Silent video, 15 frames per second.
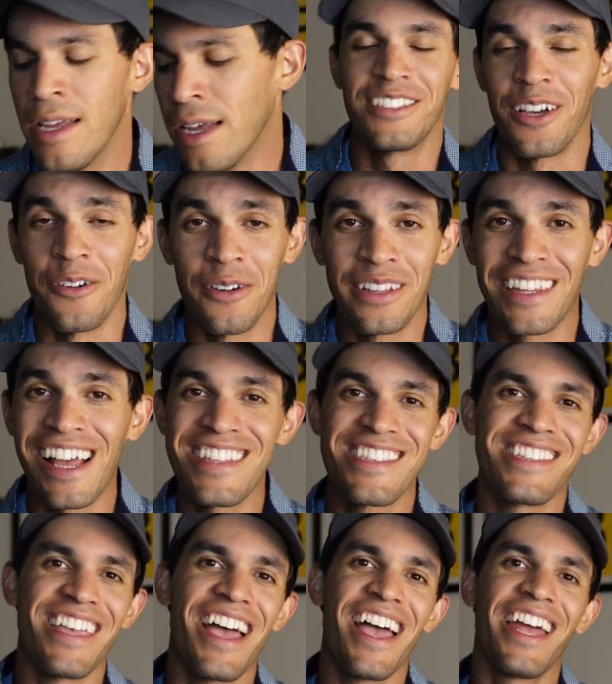So with that
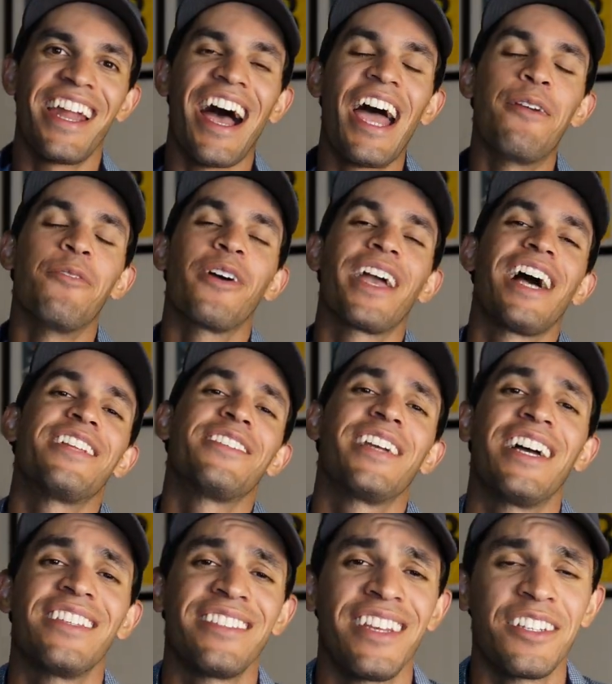said, I will catch you
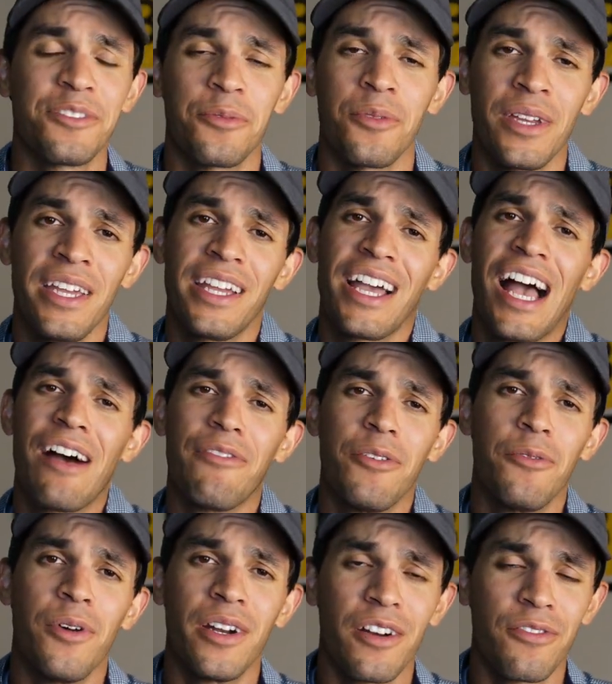guys next week. Have a
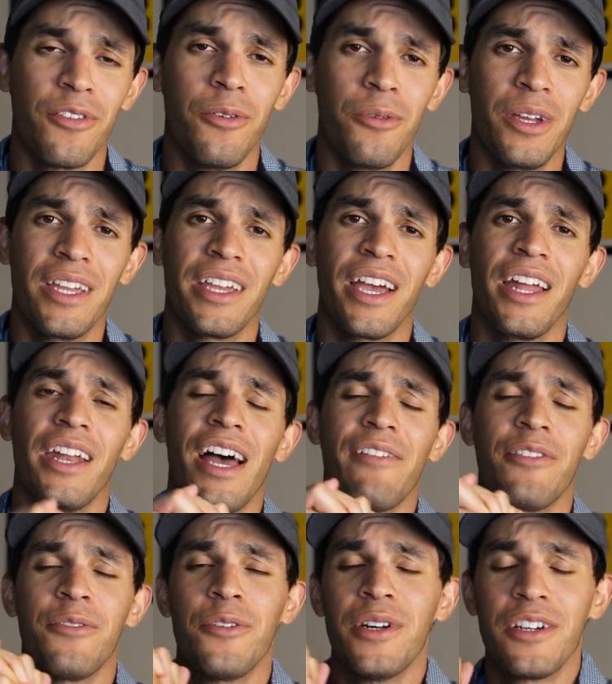wonderful weekend. Have
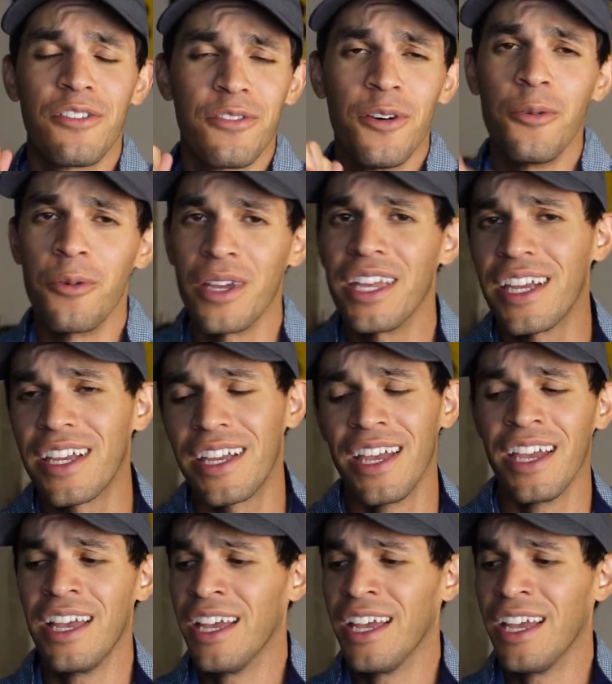a wonderful week.